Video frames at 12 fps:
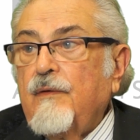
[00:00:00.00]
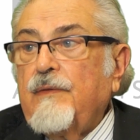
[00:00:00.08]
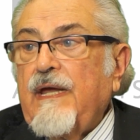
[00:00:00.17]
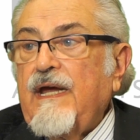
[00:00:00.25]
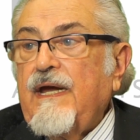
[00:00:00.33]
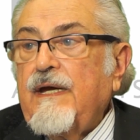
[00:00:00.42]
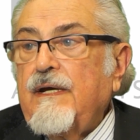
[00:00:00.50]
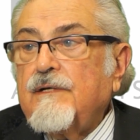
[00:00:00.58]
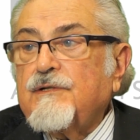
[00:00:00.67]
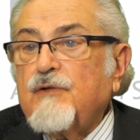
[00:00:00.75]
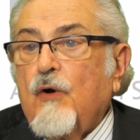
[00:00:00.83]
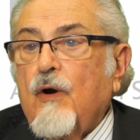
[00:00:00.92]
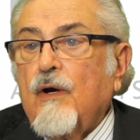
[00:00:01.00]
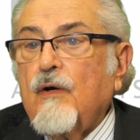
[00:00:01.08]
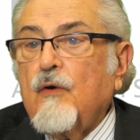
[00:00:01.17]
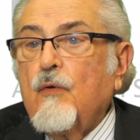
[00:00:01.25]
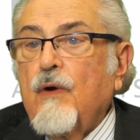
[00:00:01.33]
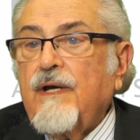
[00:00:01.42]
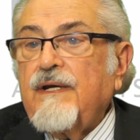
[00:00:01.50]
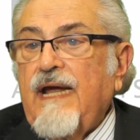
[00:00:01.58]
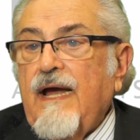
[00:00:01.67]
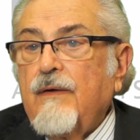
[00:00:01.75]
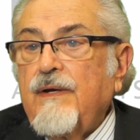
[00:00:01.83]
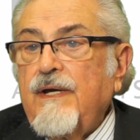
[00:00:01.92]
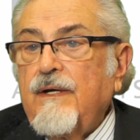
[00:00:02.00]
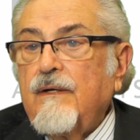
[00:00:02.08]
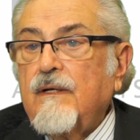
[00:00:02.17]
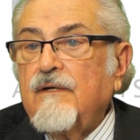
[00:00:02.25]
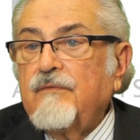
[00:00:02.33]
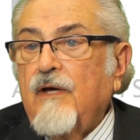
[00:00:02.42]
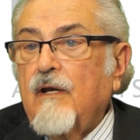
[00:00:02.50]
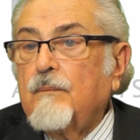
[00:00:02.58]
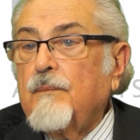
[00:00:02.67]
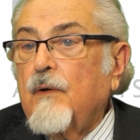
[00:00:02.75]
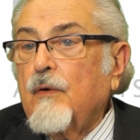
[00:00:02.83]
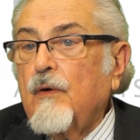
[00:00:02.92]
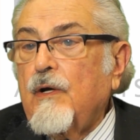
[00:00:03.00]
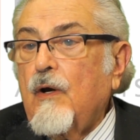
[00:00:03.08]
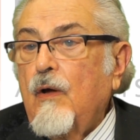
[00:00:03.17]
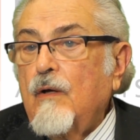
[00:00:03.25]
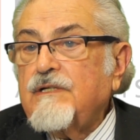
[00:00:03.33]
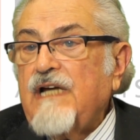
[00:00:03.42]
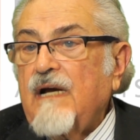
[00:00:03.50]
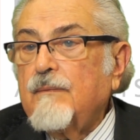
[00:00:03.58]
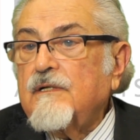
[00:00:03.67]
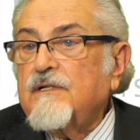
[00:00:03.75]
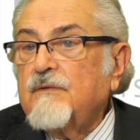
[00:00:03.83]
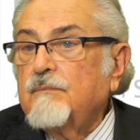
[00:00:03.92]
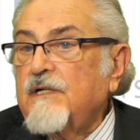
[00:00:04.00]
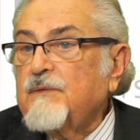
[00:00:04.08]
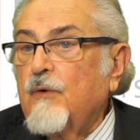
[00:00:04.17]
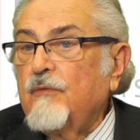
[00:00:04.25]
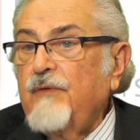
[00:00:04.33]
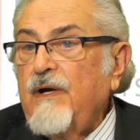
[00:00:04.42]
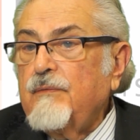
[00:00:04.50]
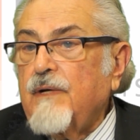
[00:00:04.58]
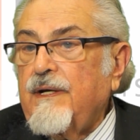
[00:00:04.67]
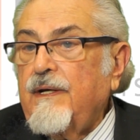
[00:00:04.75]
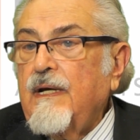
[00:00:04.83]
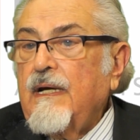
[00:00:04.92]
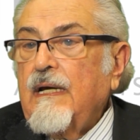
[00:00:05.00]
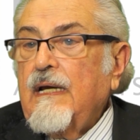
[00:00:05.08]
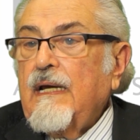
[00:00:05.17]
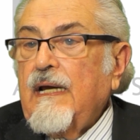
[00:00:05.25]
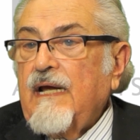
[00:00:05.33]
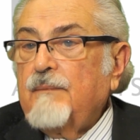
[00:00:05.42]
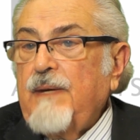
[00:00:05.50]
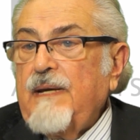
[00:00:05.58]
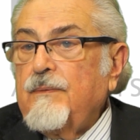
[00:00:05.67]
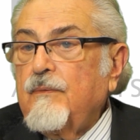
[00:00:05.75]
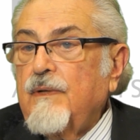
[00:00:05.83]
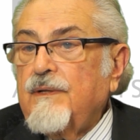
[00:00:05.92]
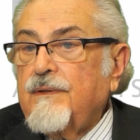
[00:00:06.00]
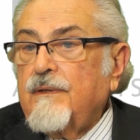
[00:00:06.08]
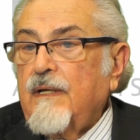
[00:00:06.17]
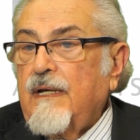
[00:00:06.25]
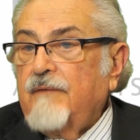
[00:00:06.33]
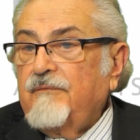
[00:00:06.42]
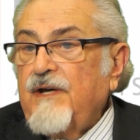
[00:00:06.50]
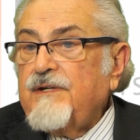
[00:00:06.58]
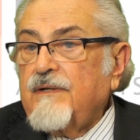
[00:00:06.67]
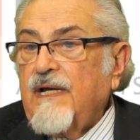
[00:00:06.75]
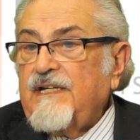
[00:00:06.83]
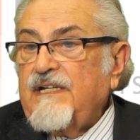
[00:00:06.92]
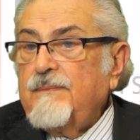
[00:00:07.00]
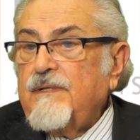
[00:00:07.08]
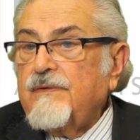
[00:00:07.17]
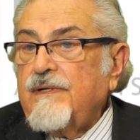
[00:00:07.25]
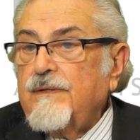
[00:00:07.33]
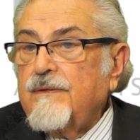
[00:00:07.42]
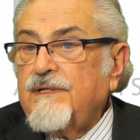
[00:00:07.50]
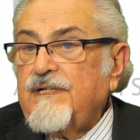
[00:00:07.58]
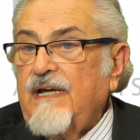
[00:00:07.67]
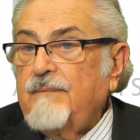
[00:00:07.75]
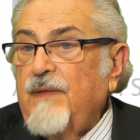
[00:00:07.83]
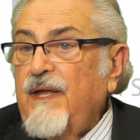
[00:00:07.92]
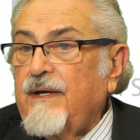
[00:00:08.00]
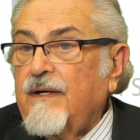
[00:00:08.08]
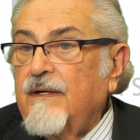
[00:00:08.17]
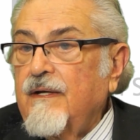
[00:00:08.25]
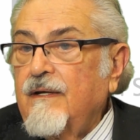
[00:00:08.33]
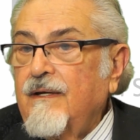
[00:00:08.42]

they start going downhill and develop early Alzheimer's much more frequently. And people with facial asymmetry do the same thing.